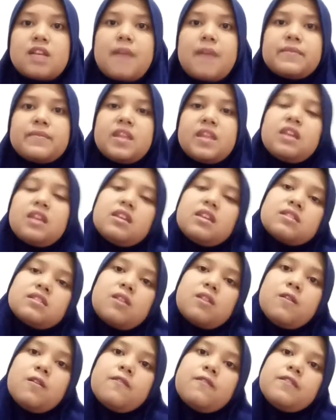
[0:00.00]
something
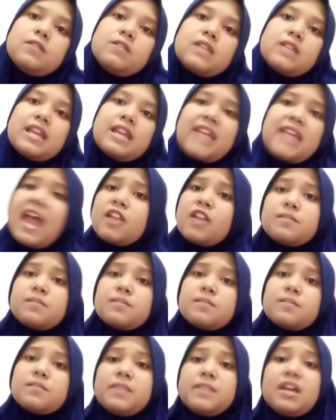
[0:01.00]
is obvious and
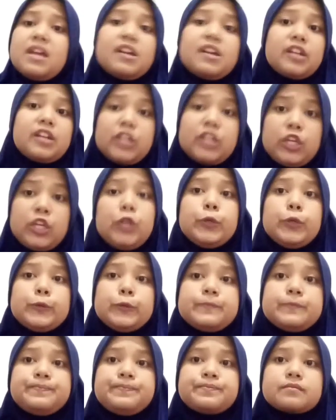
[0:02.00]
cannot be
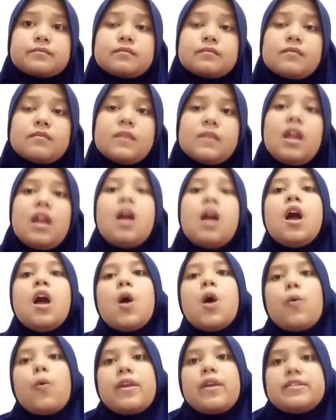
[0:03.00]
argued.
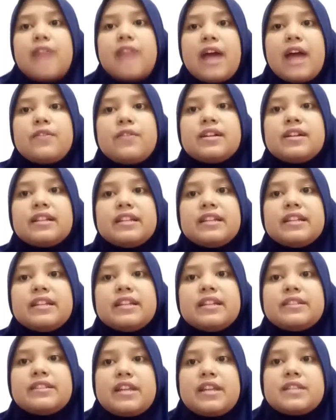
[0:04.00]
When
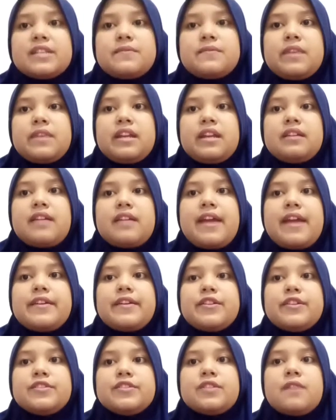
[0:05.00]
directly transferring
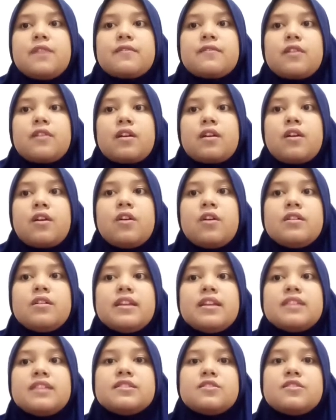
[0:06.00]
their use of
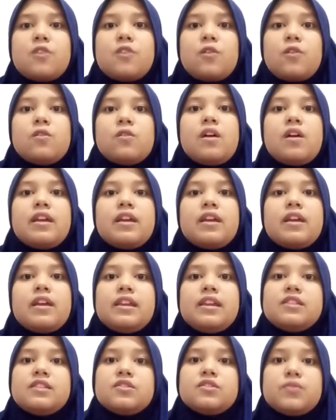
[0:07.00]
konesno
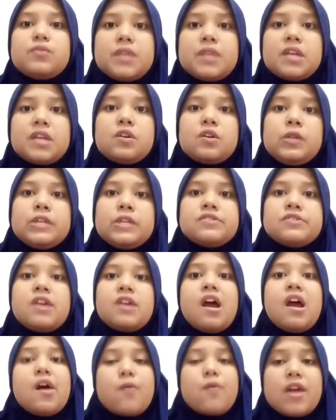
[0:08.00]
into English,
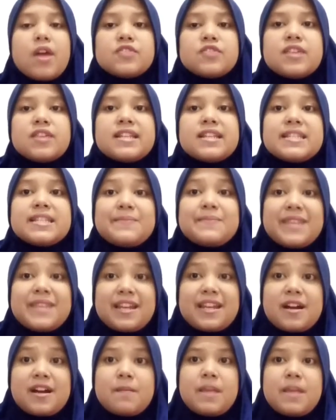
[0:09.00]
Russian
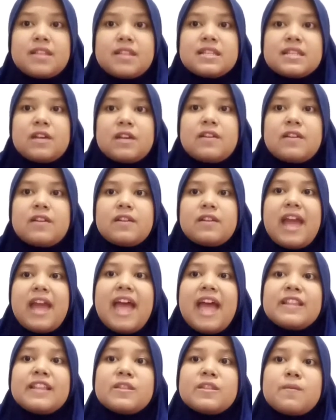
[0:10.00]
speaker may sound
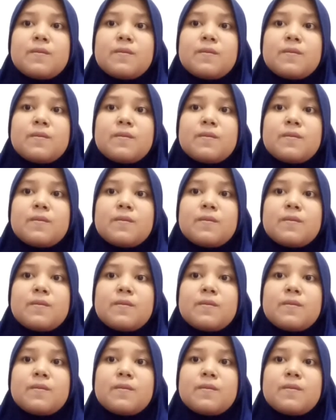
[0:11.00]
at